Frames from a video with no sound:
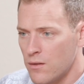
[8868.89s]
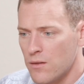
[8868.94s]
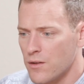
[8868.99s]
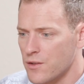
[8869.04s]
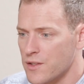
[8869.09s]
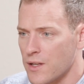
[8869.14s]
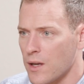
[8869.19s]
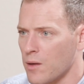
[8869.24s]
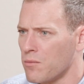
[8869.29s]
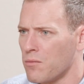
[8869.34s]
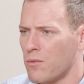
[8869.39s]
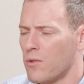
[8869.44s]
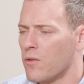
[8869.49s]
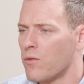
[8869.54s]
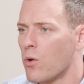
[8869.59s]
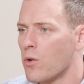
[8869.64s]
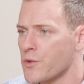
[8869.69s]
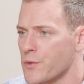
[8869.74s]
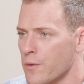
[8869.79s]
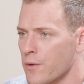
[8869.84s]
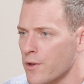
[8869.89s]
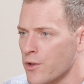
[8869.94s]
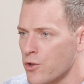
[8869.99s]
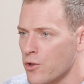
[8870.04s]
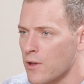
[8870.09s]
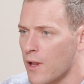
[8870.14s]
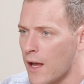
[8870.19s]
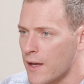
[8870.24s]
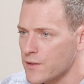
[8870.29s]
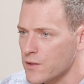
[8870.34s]
they're saying, well, of course we're going
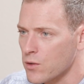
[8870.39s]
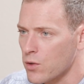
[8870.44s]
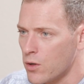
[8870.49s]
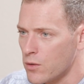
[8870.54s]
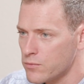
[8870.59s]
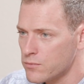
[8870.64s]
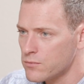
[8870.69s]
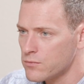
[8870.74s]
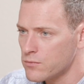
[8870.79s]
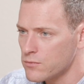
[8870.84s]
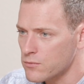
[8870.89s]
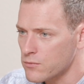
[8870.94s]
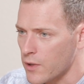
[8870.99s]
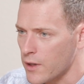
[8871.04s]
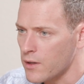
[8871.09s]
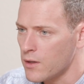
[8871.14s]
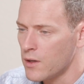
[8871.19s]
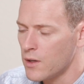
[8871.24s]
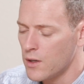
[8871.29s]
to do classical, right?